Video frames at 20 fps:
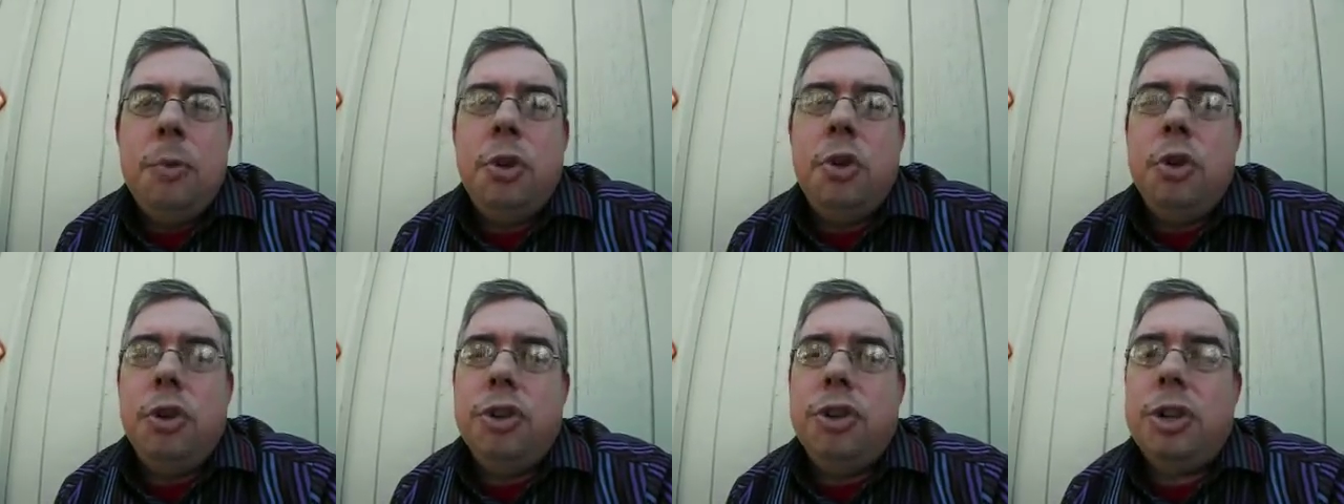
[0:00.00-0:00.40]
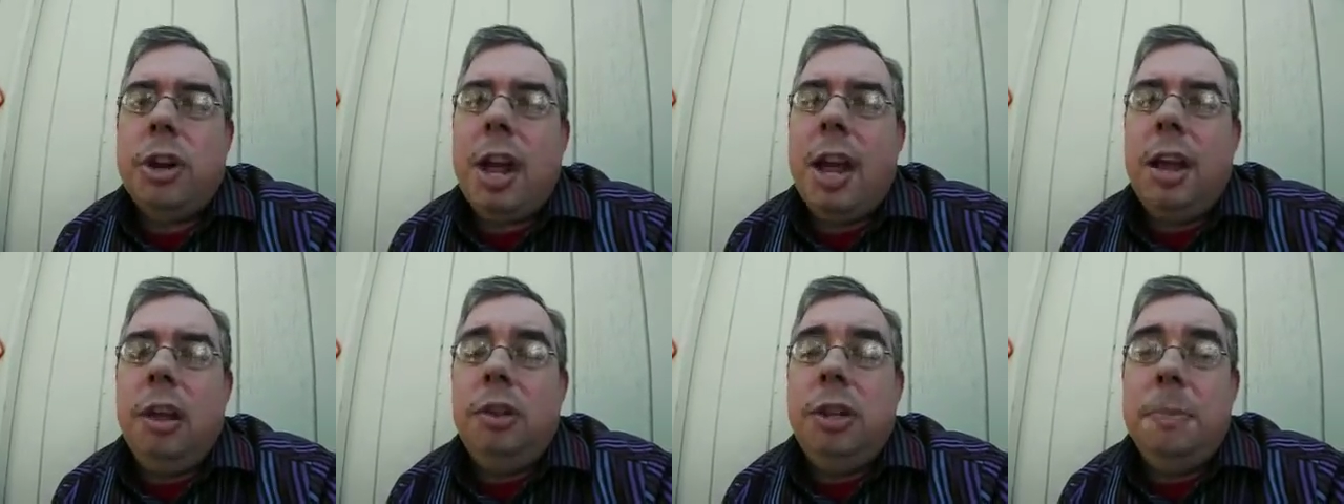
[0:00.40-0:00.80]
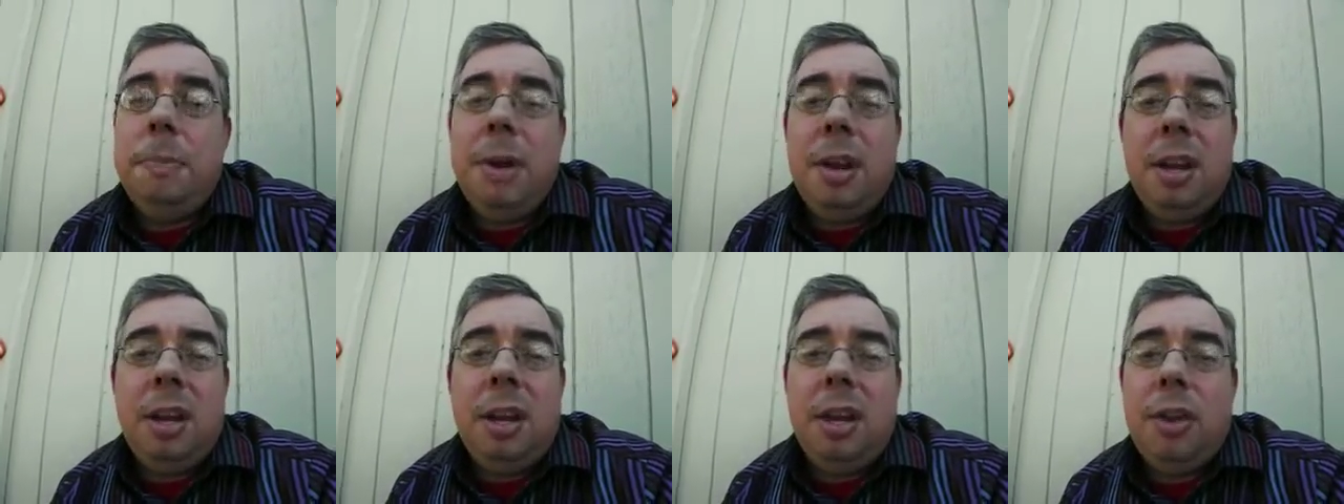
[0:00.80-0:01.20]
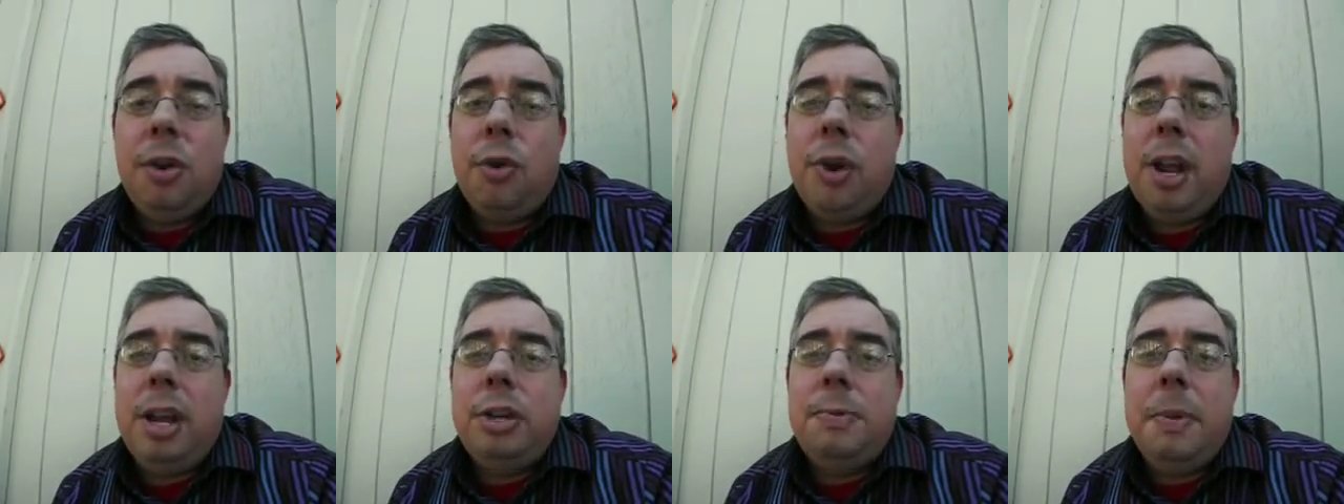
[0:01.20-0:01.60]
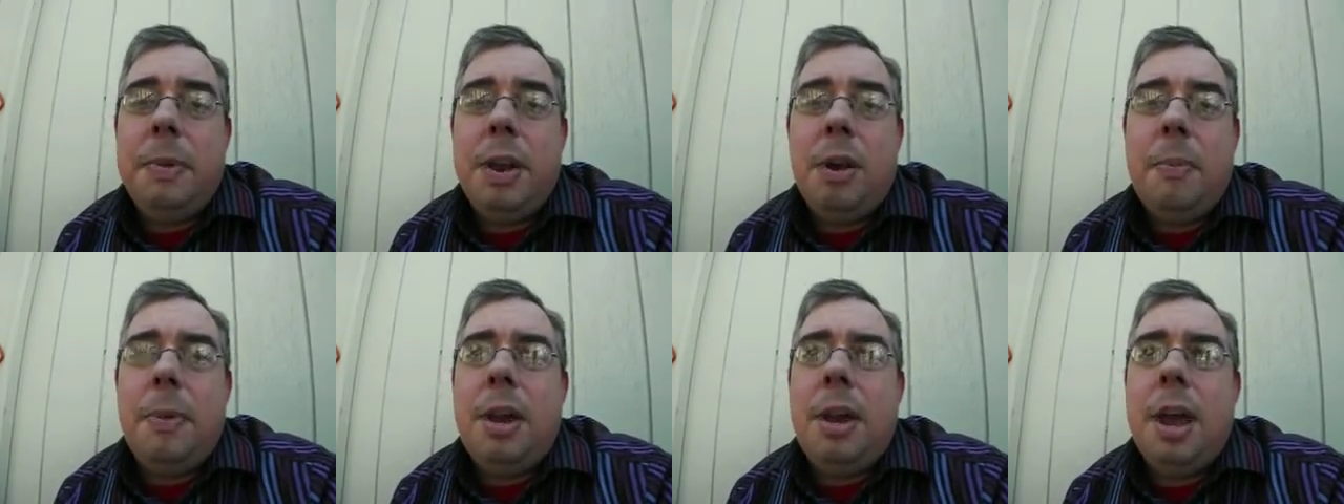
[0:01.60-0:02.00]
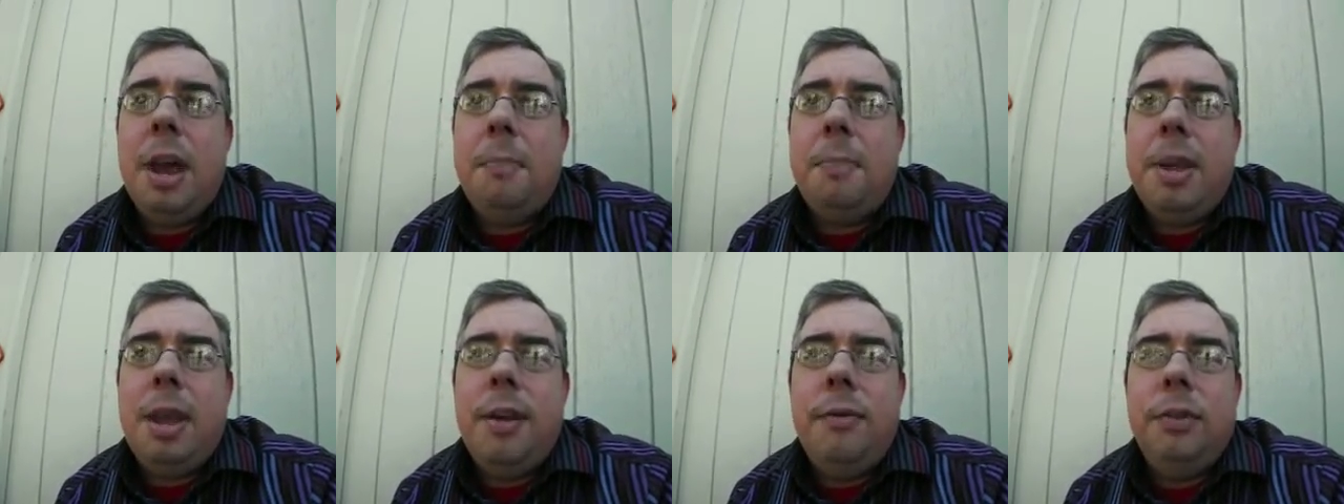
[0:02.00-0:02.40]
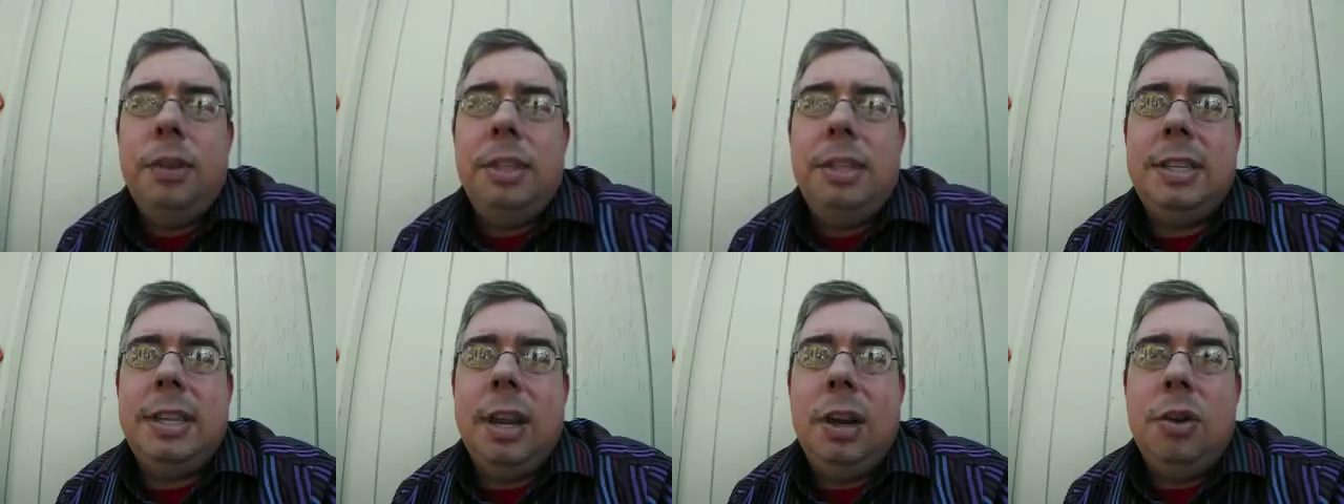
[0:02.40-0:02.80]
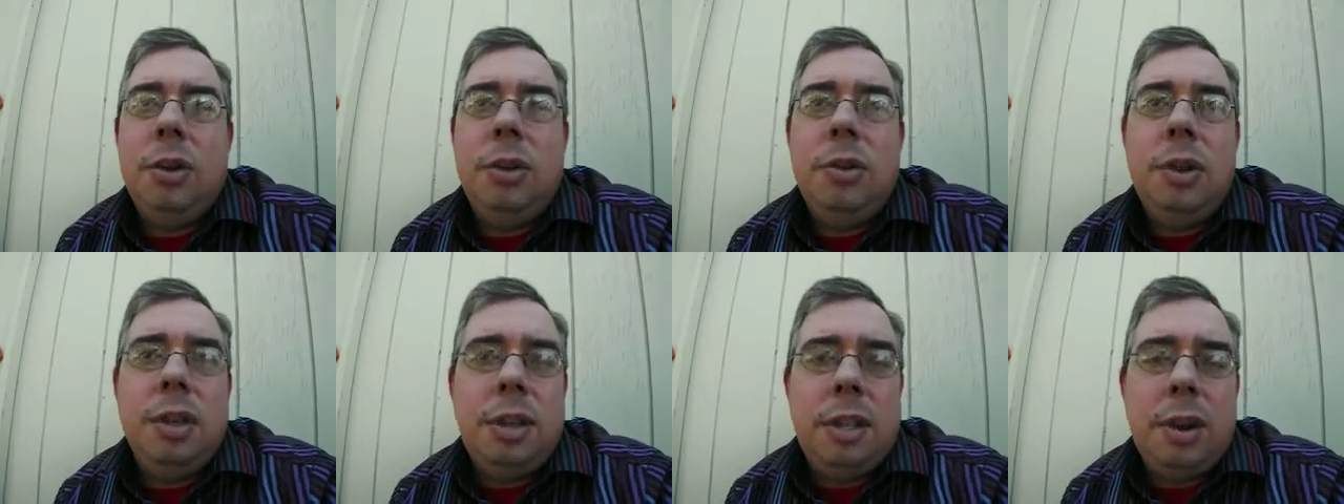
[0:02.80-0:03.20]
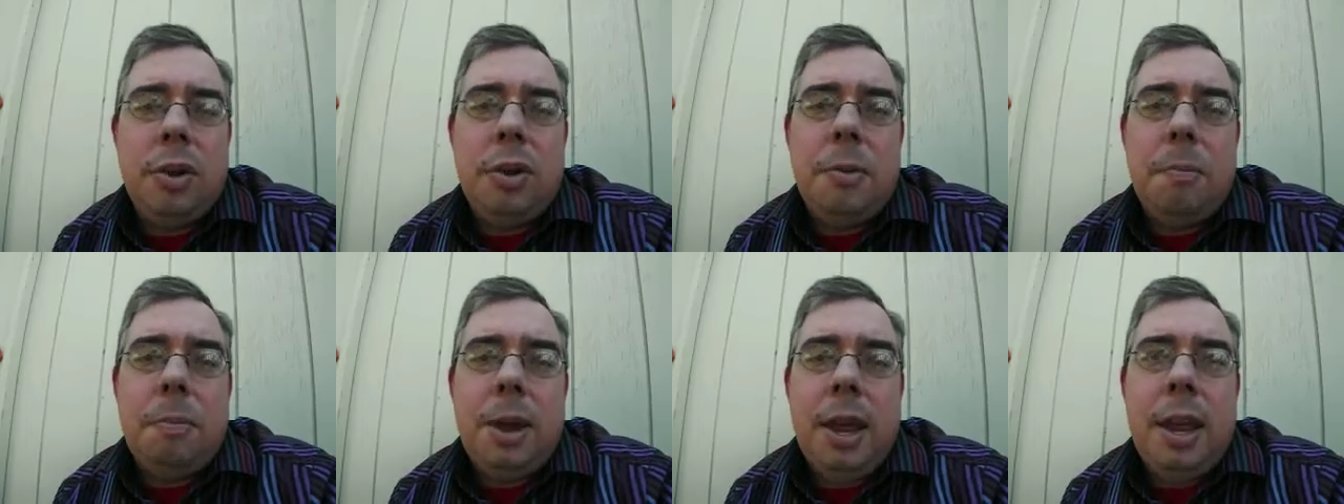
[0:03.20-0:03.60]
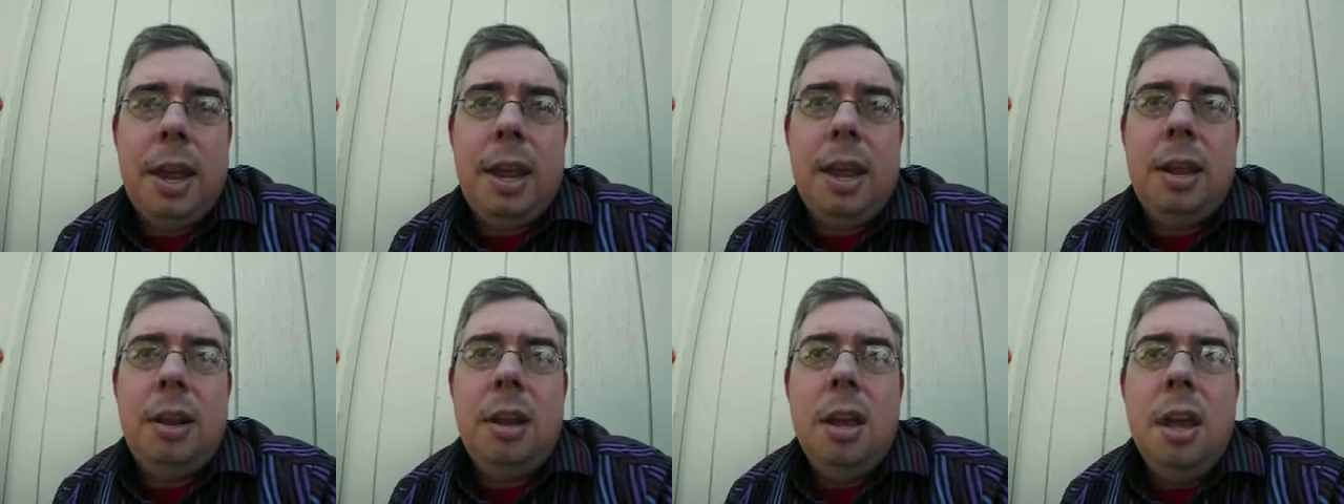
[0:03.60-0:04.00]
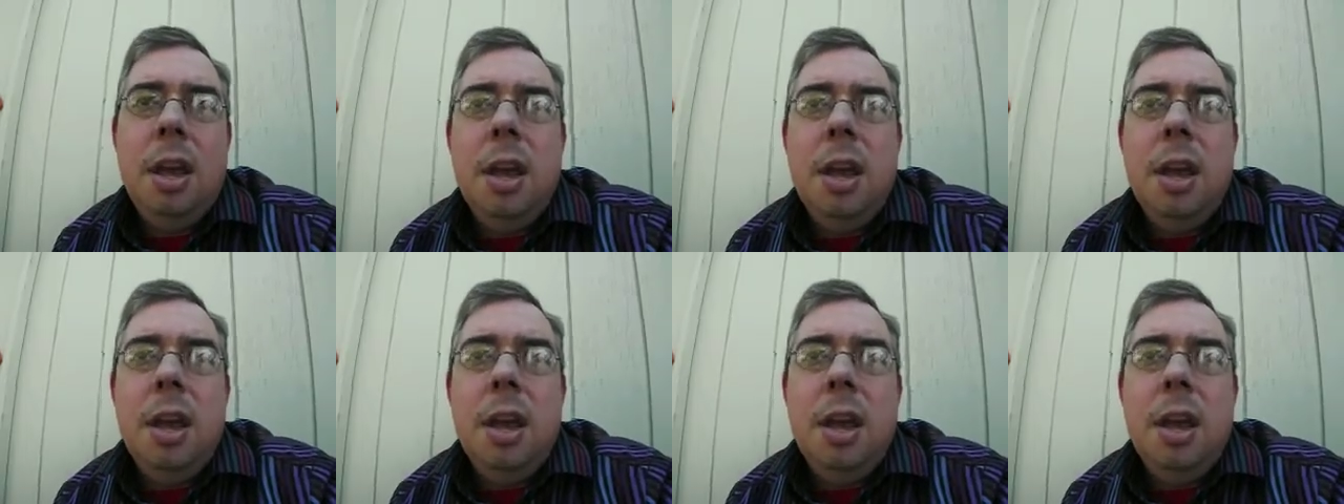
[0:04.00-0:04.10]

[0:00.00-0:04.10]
Your child, depending on their age, may or may not be able to tell you that they're in pain.